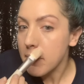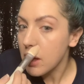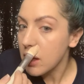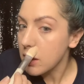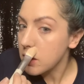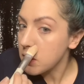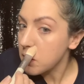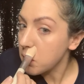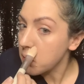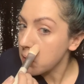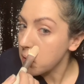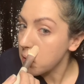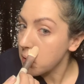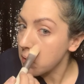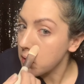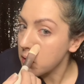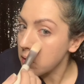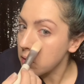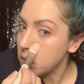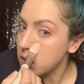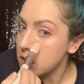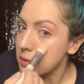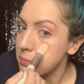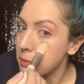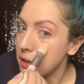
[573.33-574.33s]

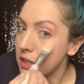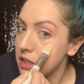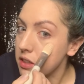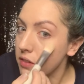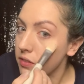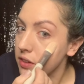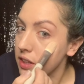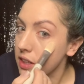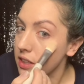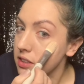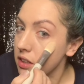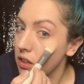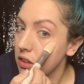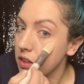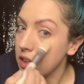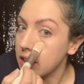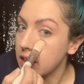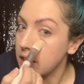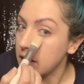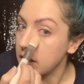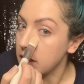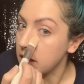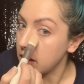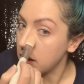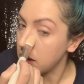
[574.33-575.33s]
Just make sure everything's all
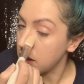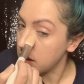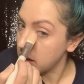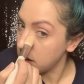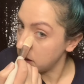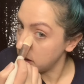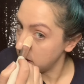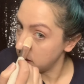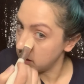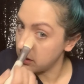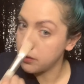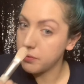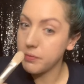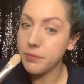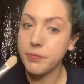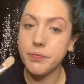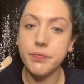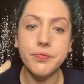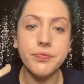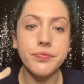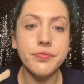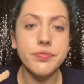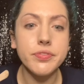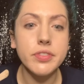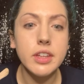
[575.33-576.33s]
good.
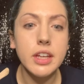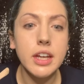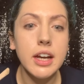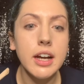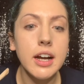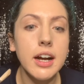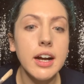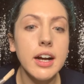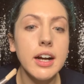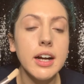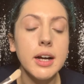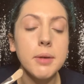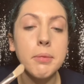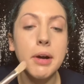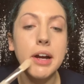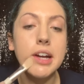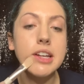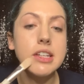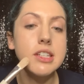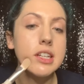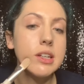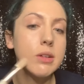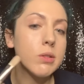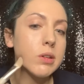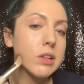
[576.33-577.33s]
I
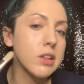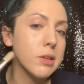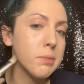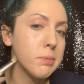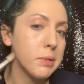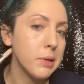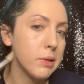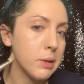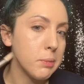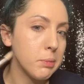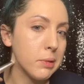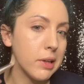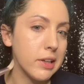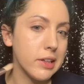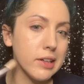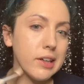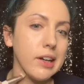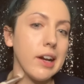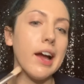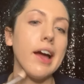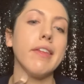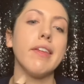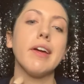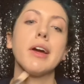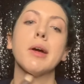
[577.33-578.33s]
did order a beauty blender. I
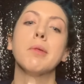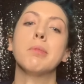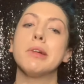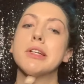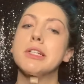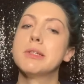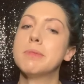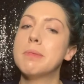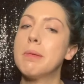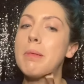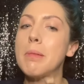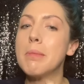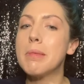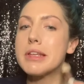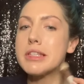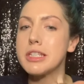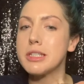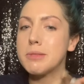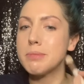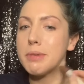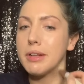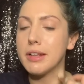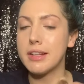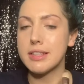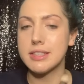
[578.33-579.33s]
had like a bunch of people message
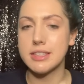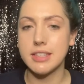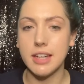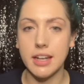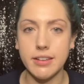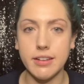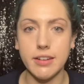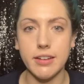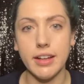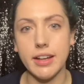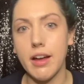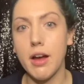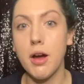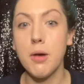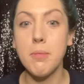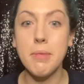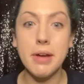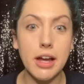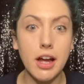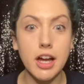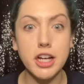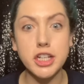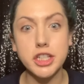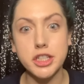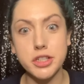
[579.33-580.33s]
me last night and they're like, oh my
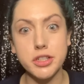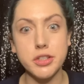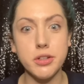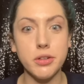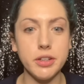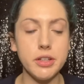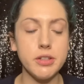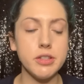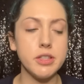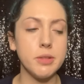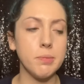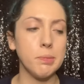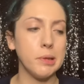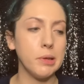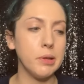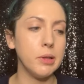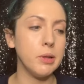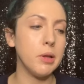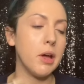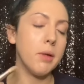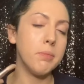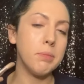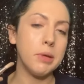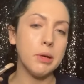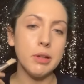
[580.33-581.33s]
gosh, you should really use a
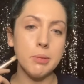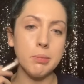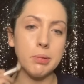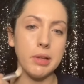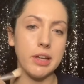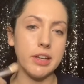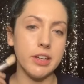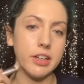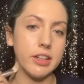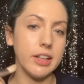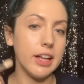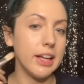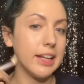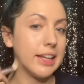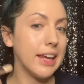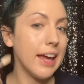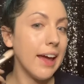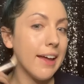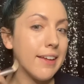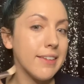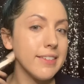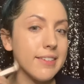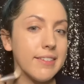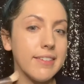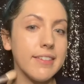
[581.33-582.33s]
beauty blender. Like,
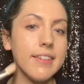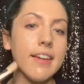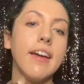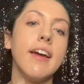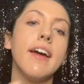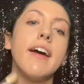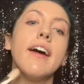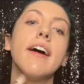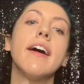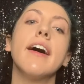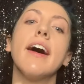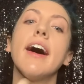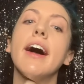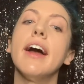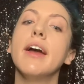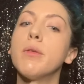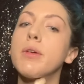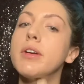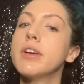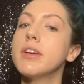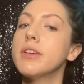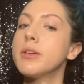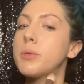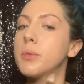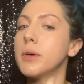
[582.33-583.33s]
yes, I
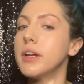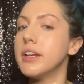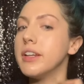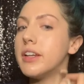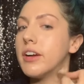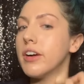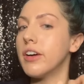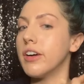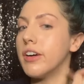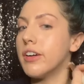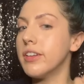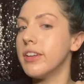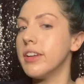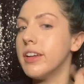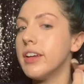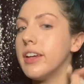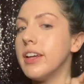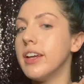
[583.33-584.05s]
ordered one, y'all.